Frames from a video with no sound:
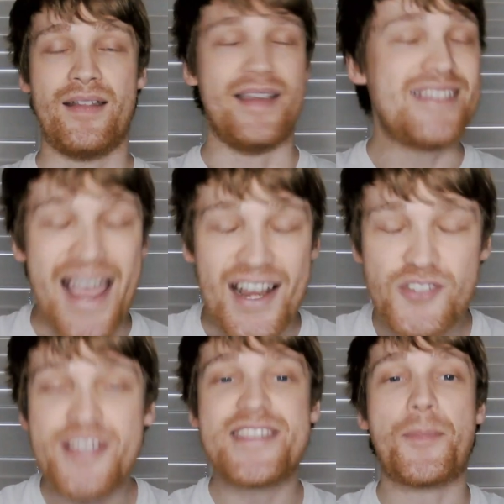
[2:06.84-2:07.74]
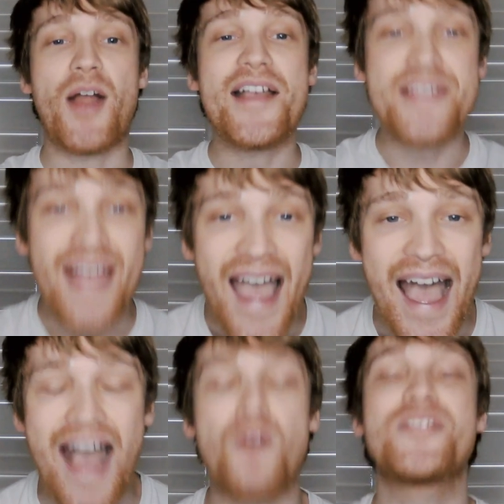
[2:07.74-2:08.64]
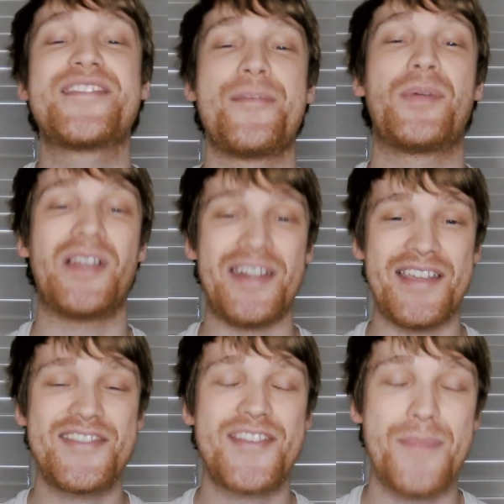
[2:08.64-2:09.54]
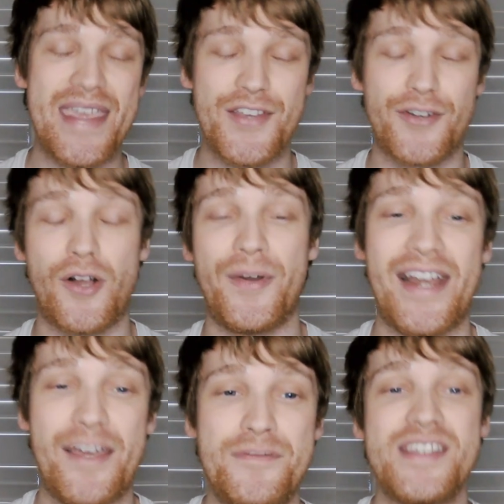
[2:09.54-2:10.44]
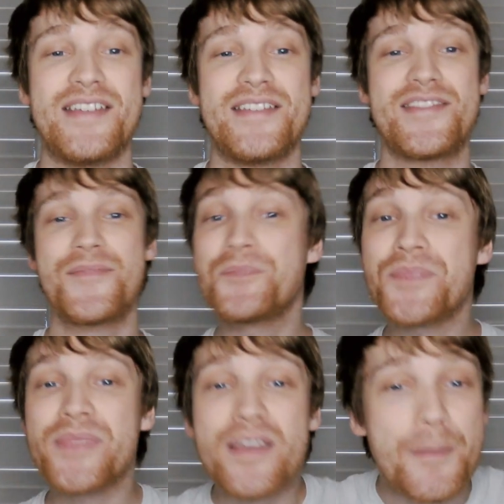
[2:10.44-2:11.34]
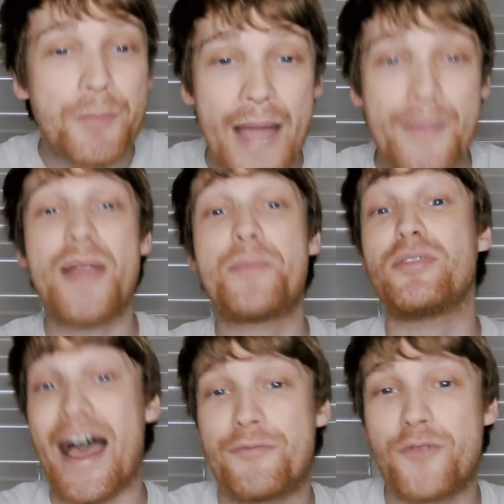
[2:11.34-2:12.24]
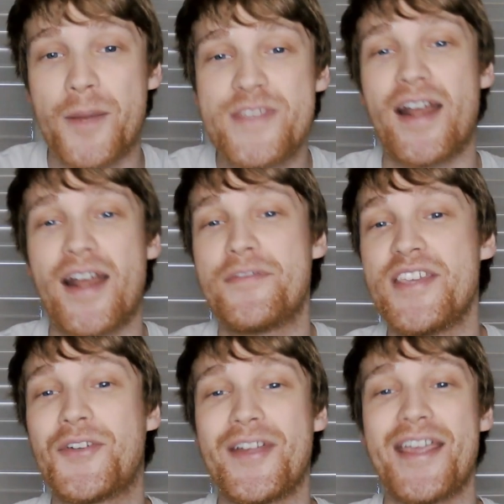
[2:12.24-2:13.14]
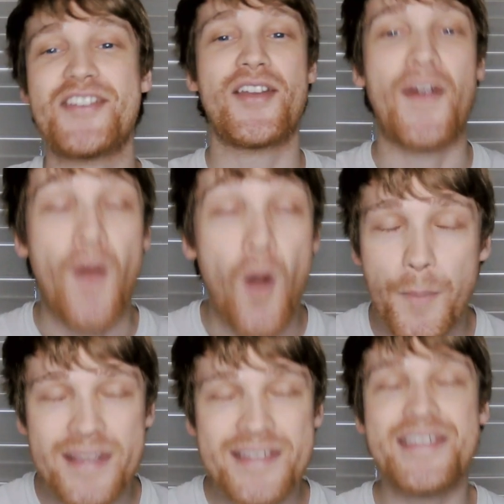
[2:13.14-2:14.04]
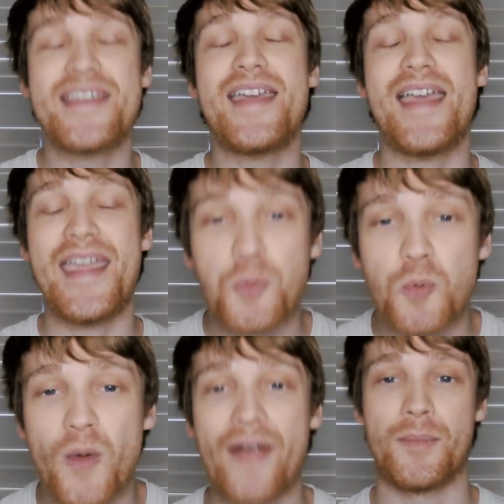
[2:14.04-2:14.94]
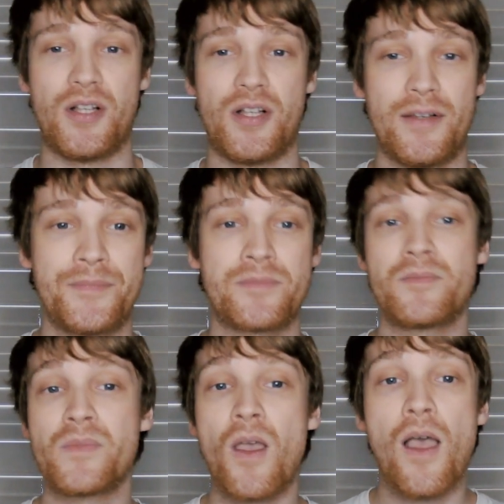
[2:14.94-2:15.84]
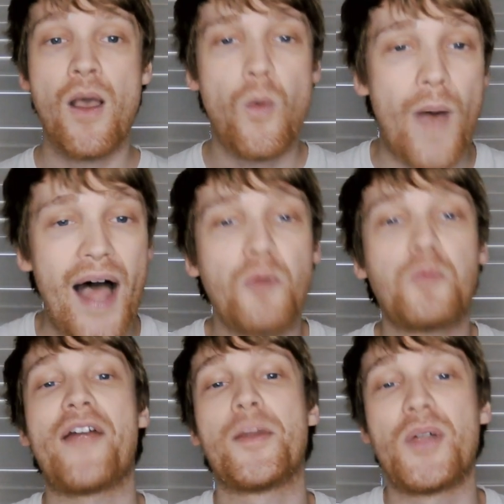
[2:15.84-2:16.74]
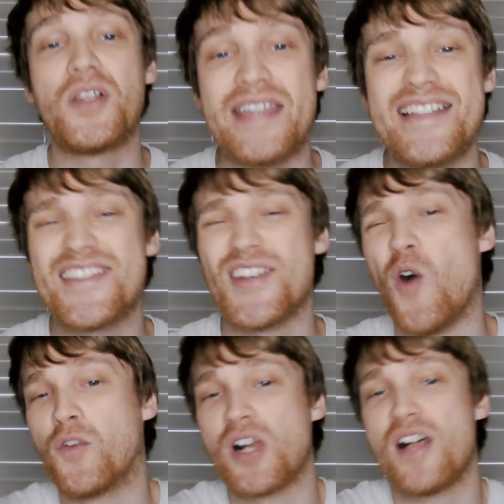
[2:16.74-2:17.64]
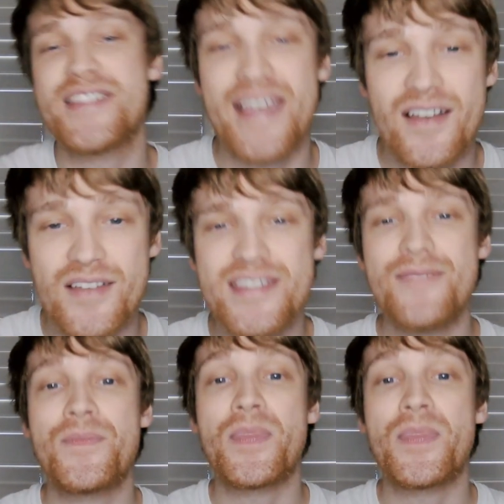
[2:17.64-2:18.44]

It's actually surprising how simple it is to make your own NFTs. The primary platforms for NFT creation are OpenSea and Rarible. While Rarible leads in overall sales,